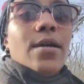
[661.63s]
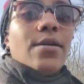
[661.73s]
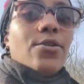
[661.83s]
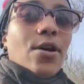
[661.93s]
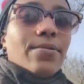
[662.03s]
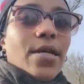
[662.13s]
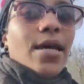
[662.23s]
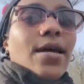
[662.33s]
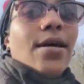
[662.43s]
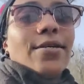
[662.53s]
You know what I'm
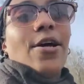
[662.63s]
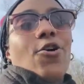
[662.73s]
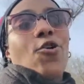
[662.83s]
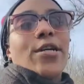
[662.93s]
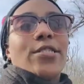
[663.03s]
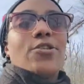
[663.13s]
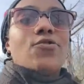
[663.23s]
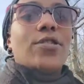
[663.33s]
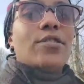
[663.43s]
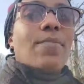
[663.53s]
saying? Y'all gonna continue
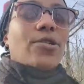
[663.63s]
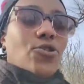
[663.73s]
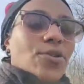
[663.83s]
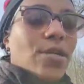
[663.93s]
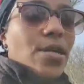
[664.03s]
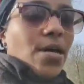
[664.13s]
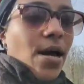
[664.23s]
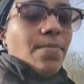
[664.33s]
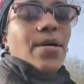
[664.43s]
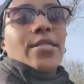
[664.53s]
to see my journey.
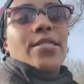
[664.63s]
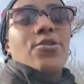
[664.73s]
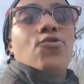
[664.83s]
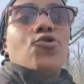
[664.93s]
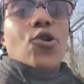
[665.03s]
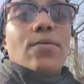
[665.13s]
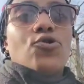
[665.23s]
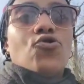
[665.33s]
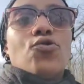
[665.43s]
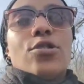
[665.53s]
I'm gonna continue to drop
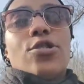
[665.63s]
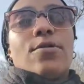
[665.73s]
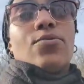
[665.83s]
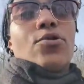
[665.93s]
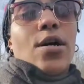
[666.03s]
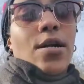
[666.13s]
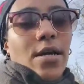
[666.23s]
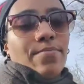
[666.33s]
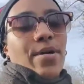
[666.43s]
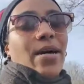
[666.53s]
jewels and gems on y'all to
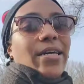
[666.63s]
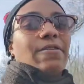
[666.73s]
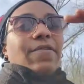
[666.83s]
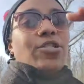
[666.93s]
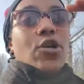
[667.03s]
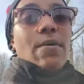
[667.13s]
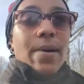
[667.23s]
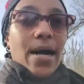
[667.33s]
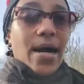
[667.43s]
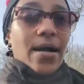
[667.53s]
help y'all elevate y'all
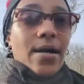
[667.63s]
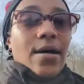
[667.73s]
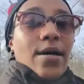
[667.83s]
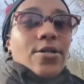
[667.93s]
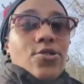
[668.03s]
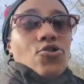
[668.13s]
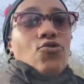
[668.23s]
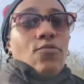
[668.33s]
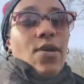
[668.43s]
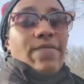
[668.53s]
mind, so you
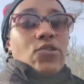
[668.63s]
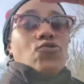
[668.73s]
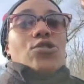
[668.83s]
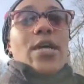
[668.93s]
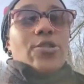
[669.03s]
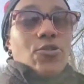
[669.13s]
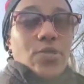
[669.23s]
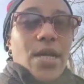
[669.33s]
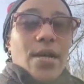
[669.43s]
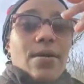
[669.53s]
can revolutionize your
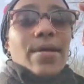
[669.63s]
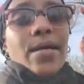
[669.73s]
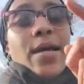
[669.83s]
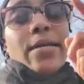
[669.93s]
time and